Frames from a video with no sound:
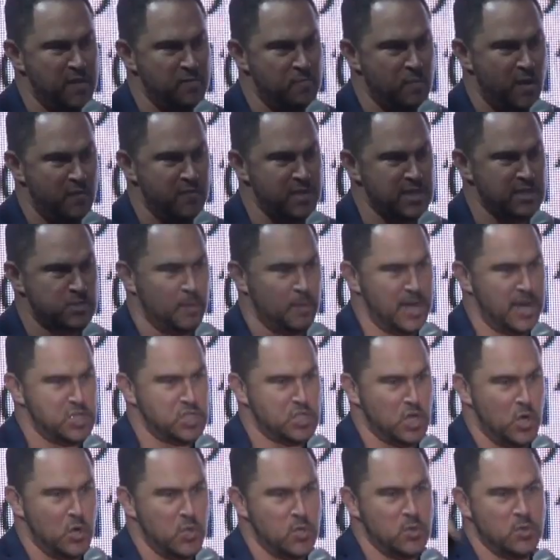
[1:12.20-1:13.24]
Wave movies where I
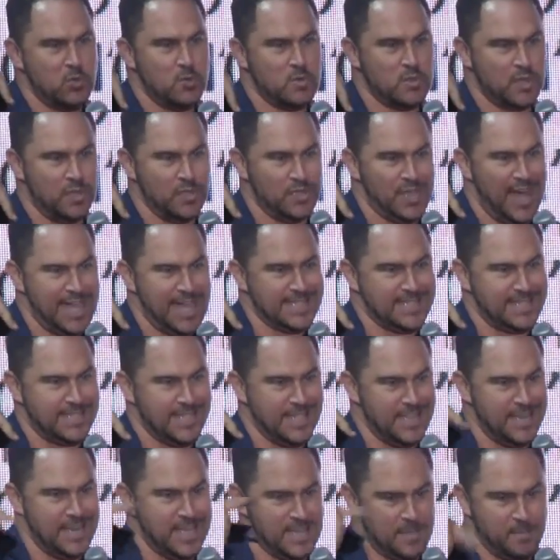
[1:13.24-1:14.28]
show you the last
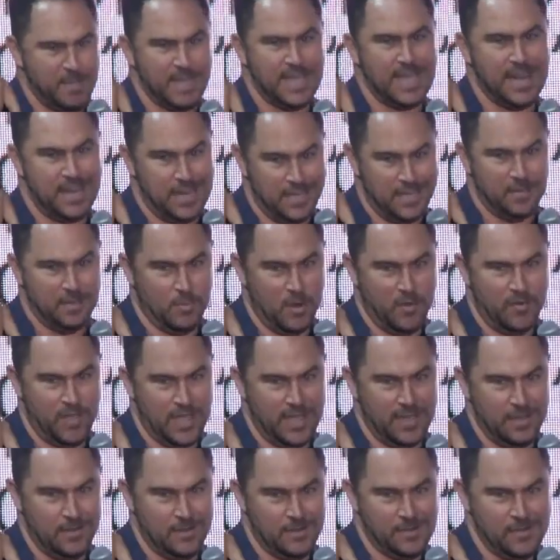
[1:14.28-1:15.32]
scene at the beginning of the
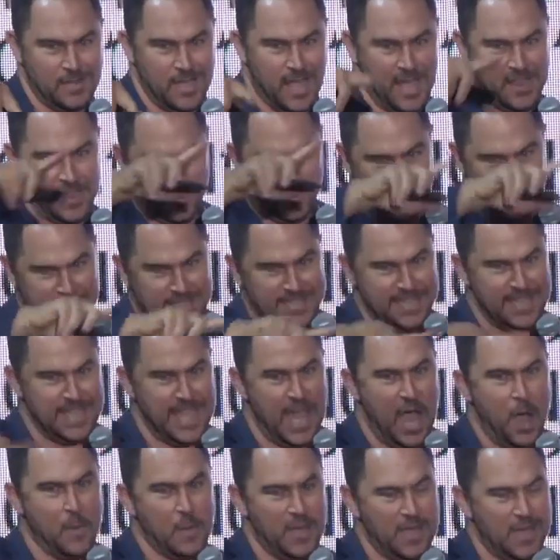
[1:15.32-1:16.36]
movie, and then we're going to
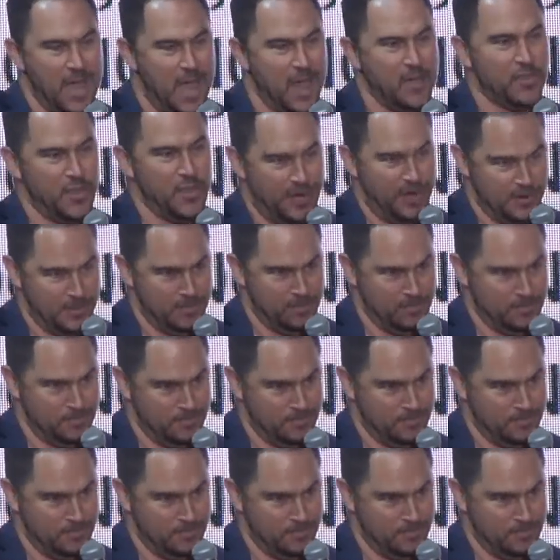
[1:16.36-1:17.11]
see how we got there.